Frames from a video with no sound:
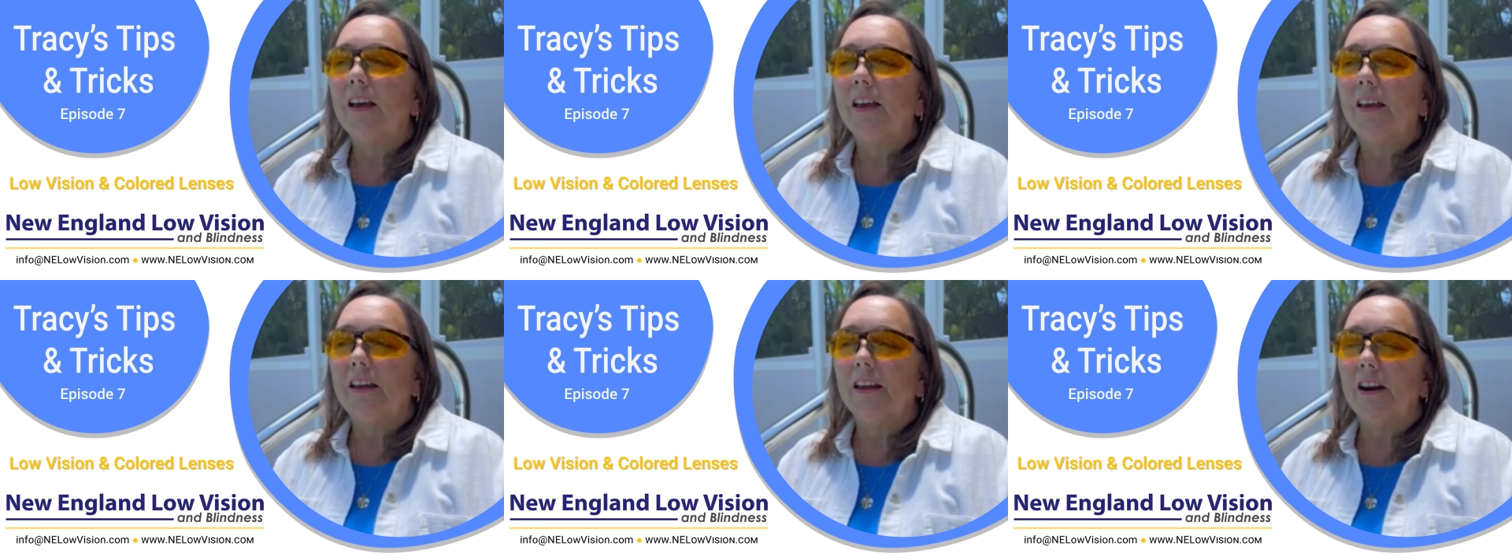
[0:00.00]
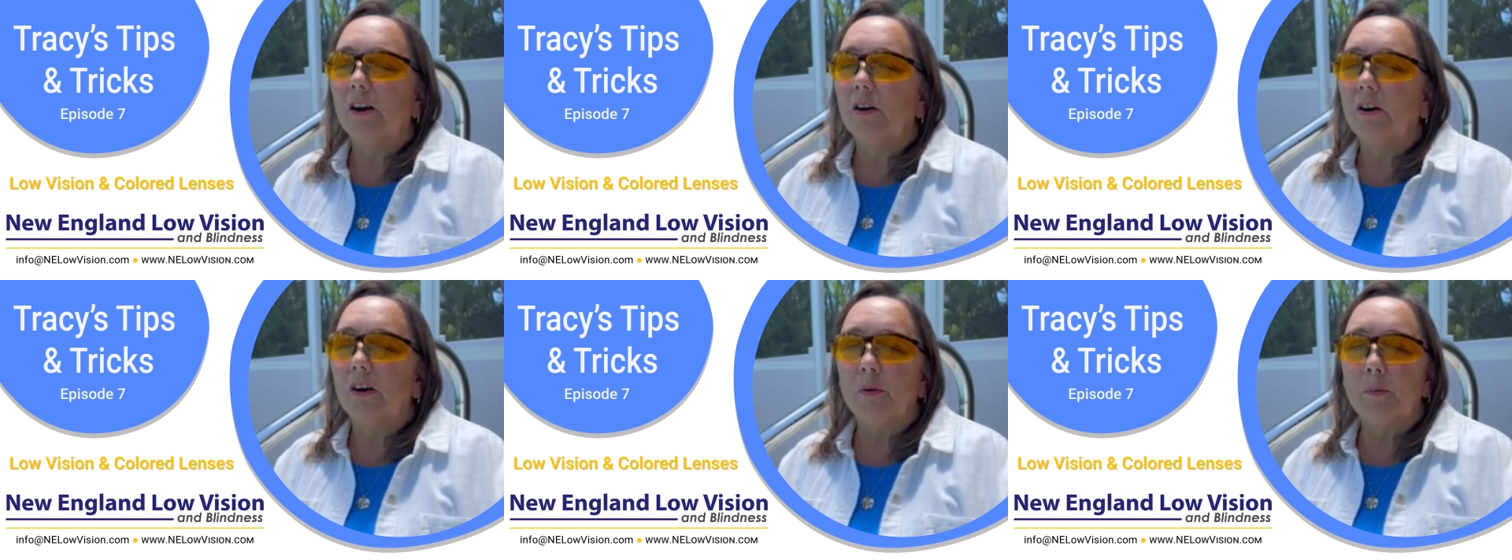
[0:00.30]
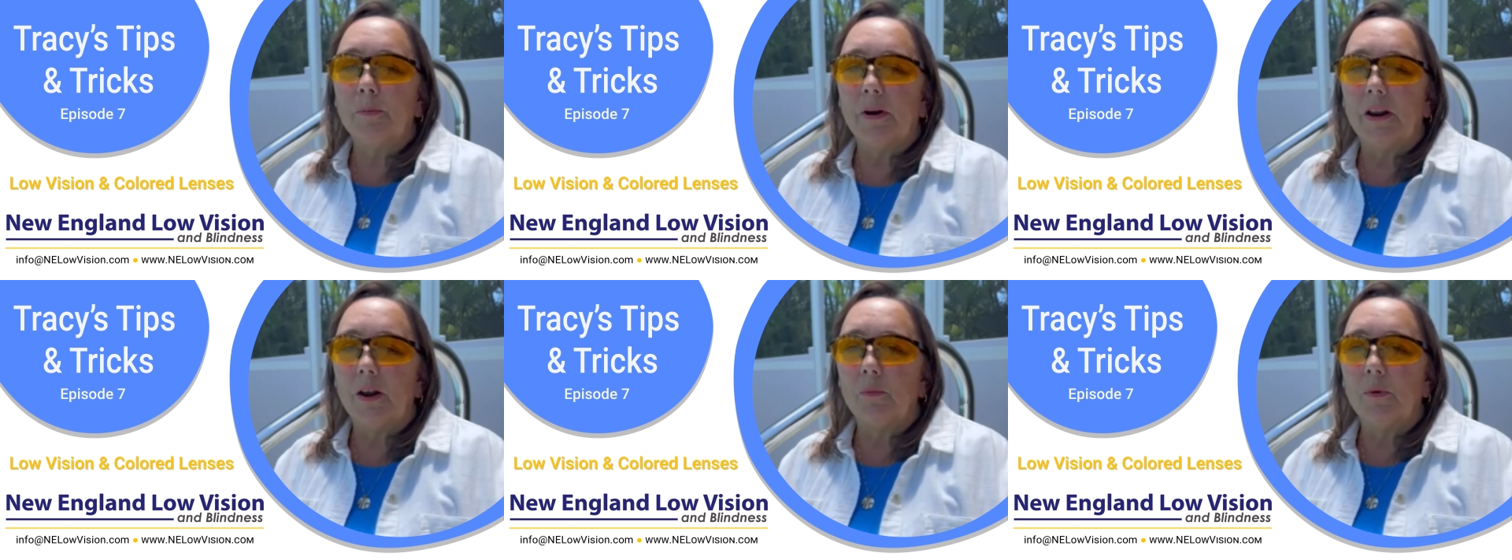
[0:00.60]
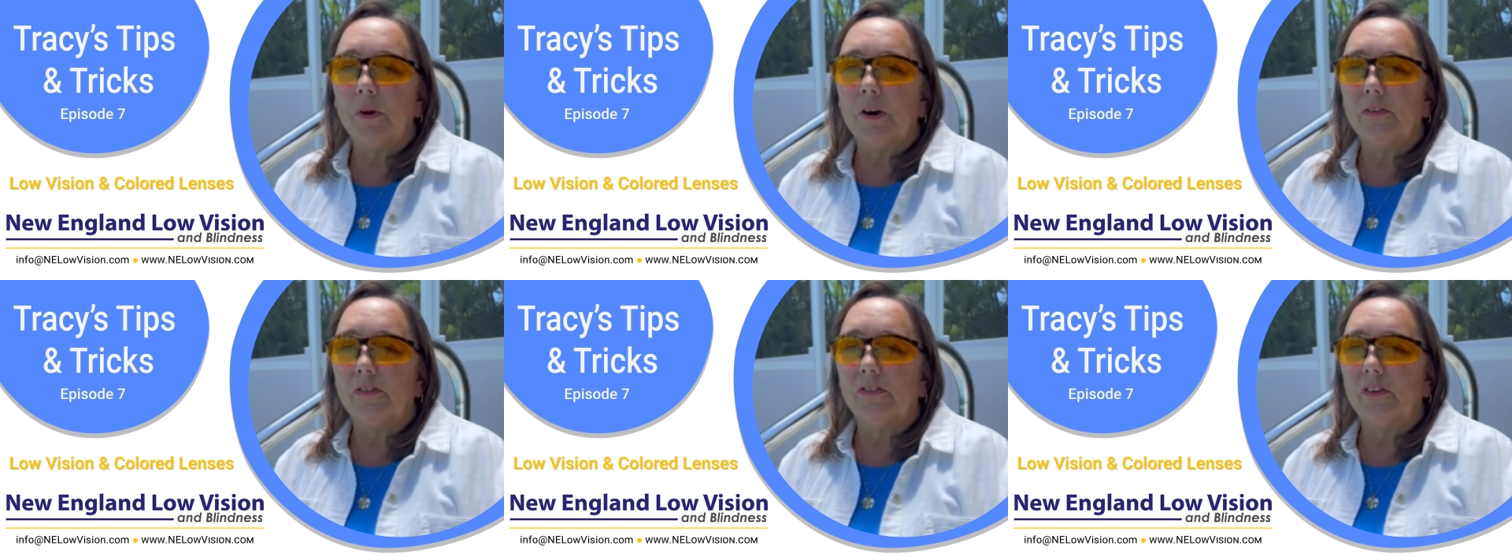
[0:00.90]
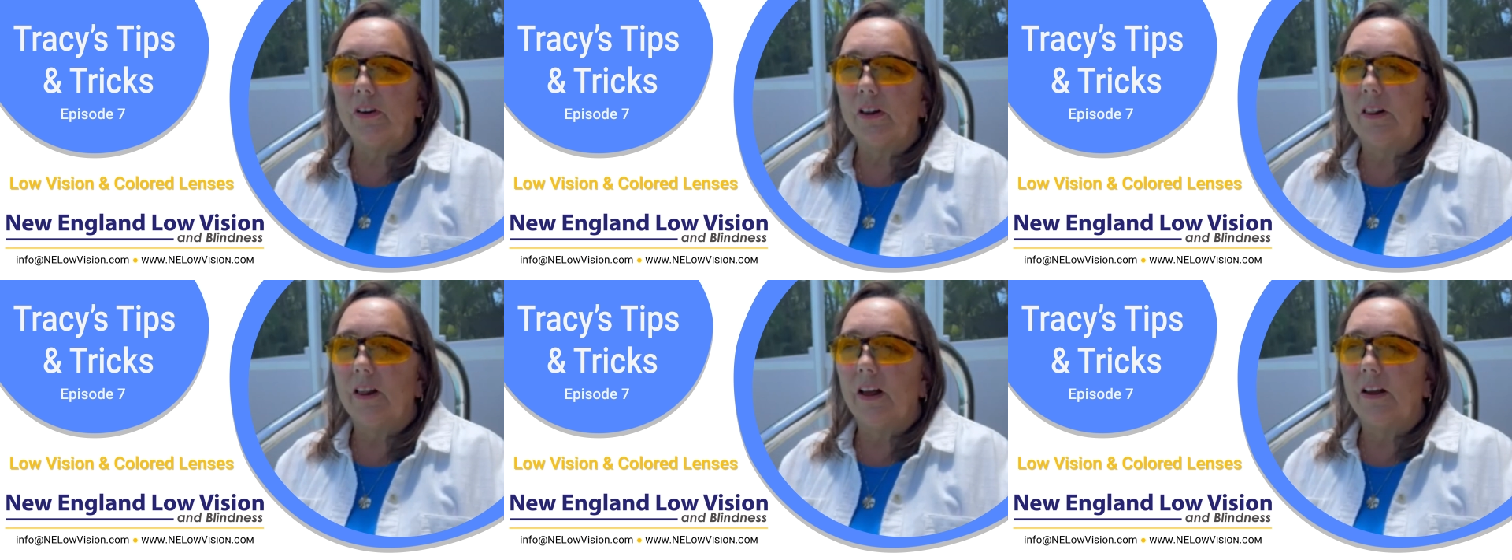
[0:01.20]
You know, everybody wears
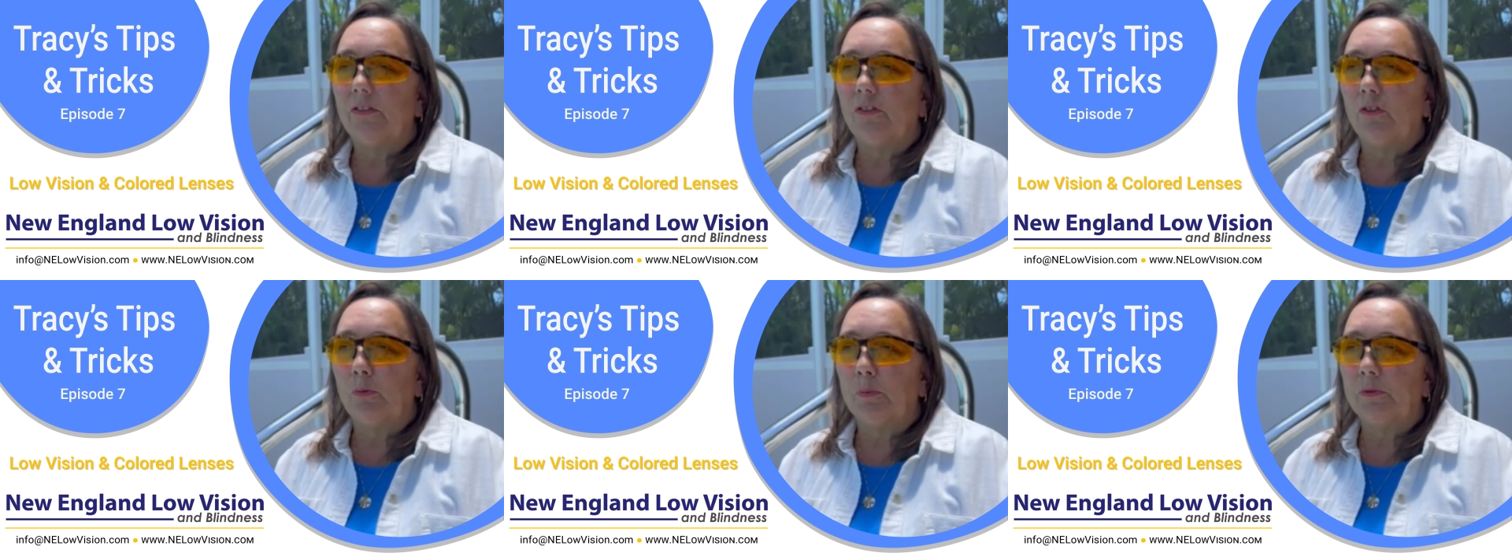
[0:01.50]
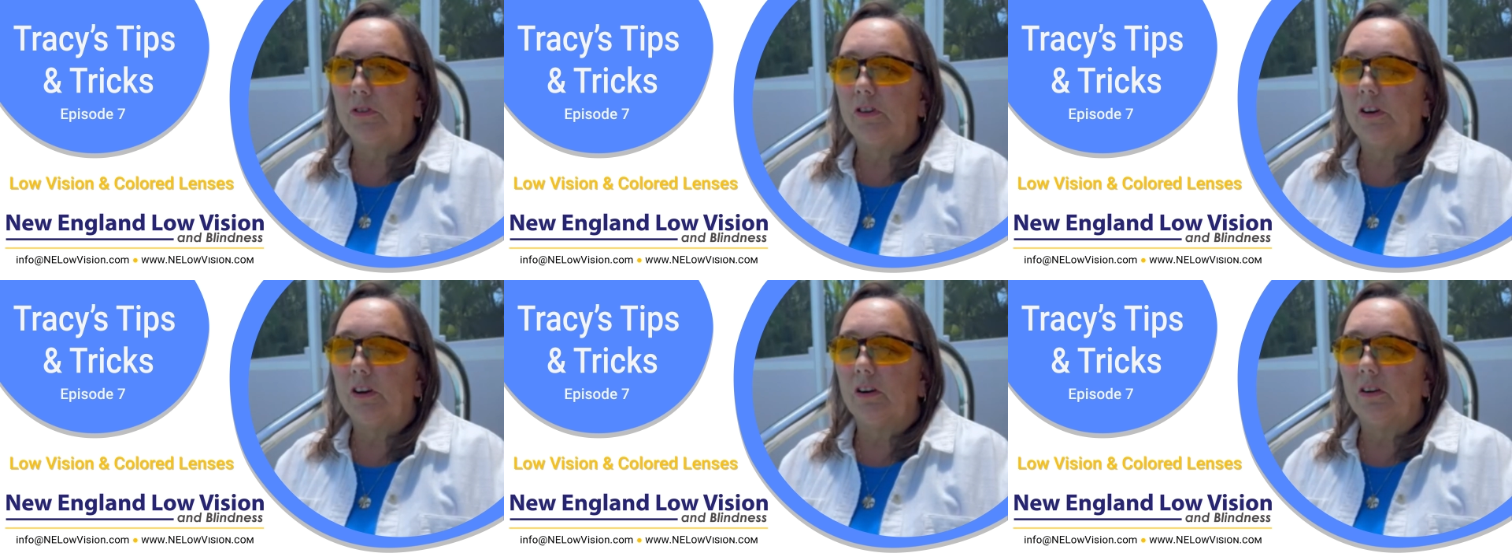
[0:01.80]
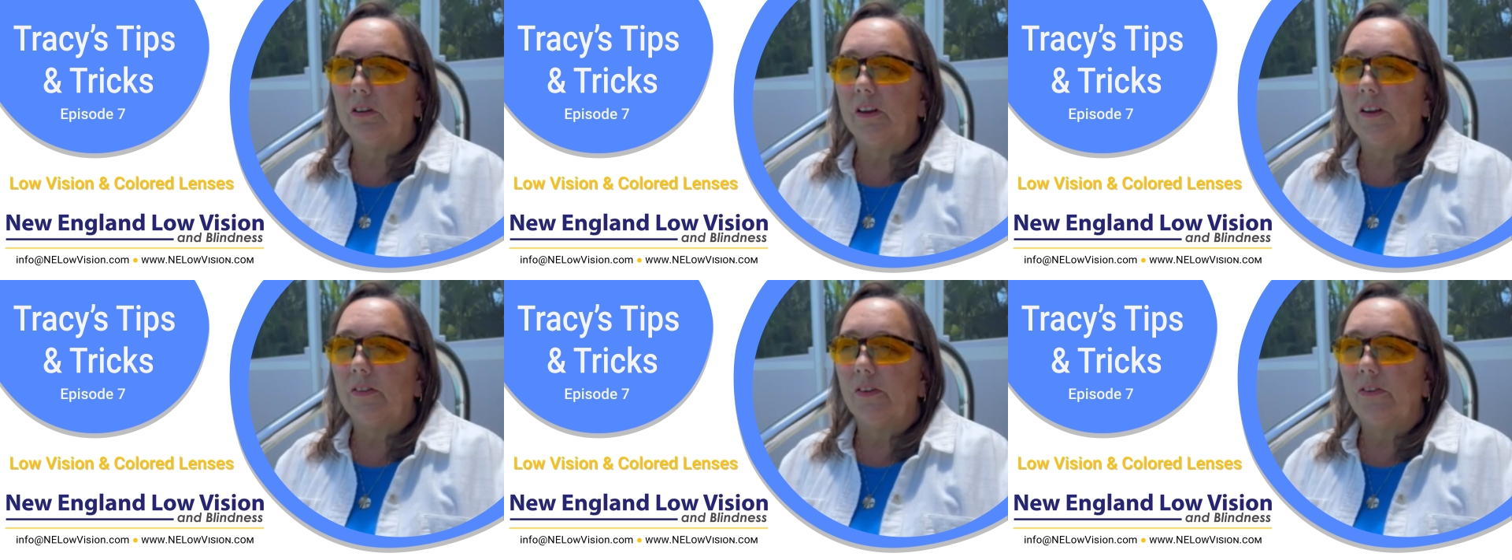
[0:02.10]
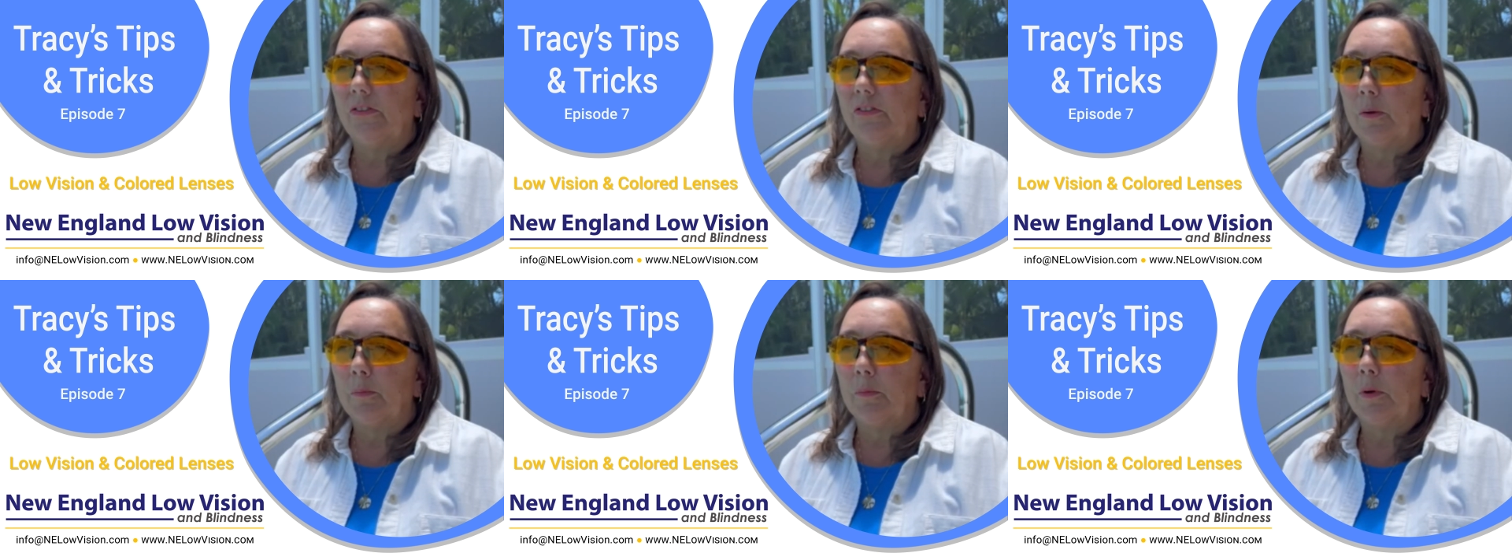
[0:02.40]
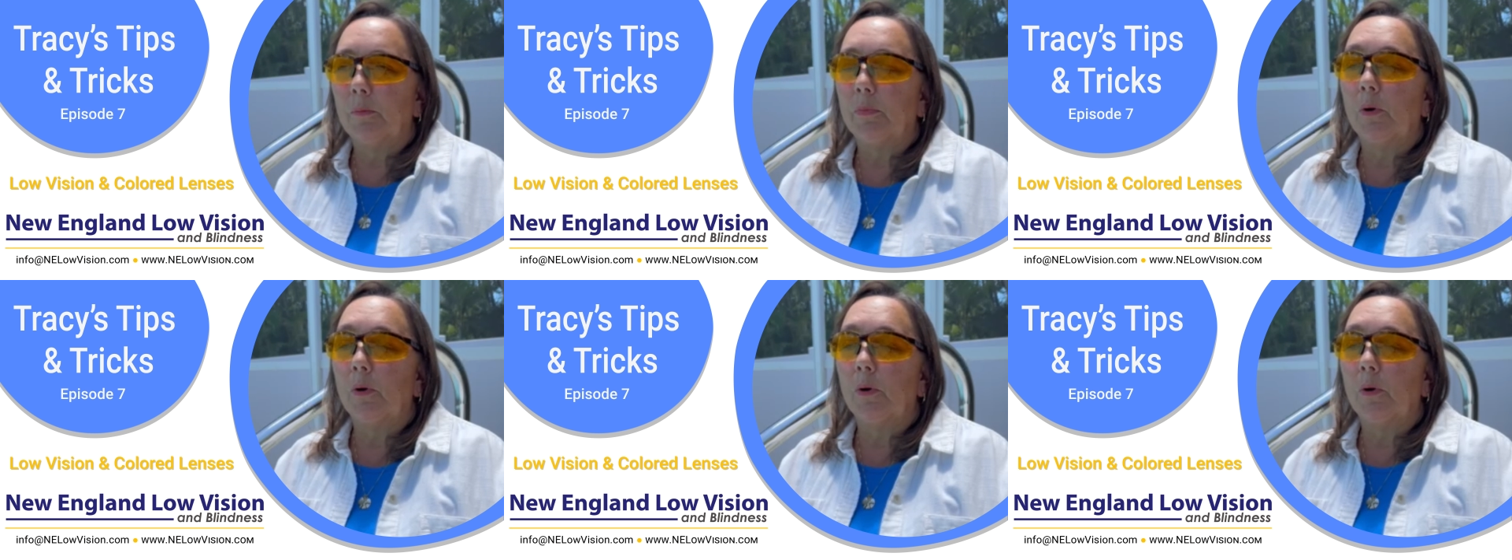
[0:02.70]
sunglasses, particularly in the summer,